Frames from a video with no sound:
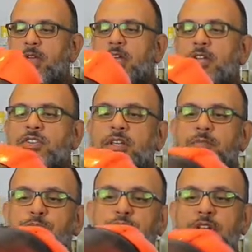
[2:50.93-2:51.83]
It's
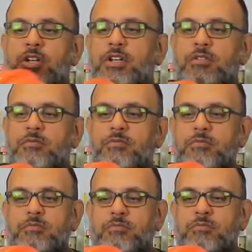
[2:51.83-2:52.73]
pretty good,
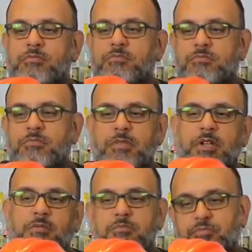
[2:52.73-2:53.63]

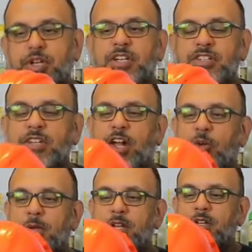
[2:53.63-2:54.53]
pretty decent
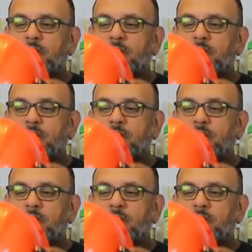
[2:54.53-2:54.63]
helmet.